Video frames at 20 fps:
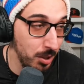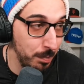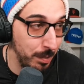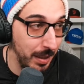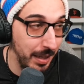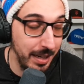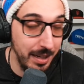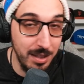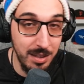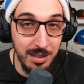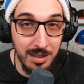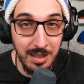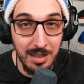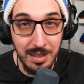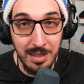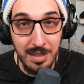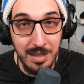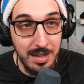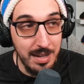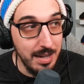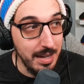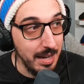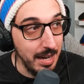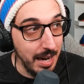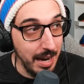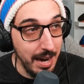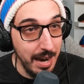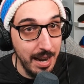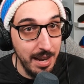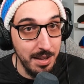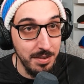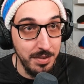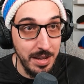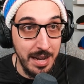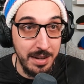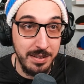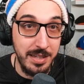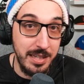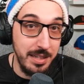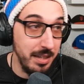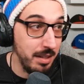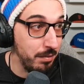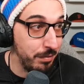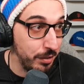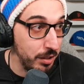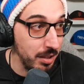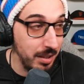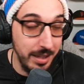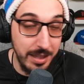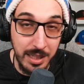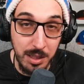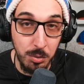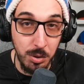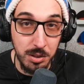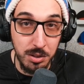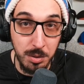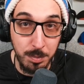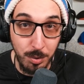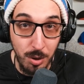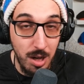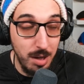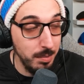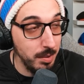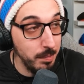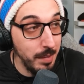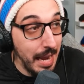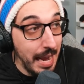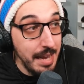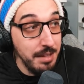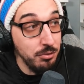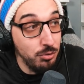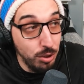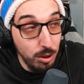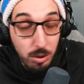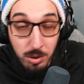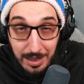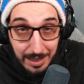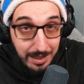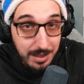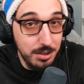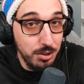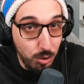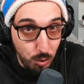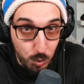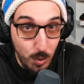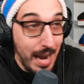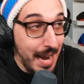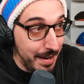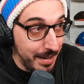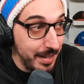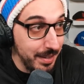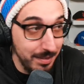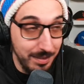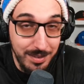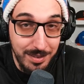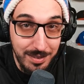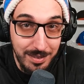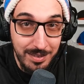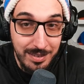player, and that he didn't feel like he was the problem. And to his credit,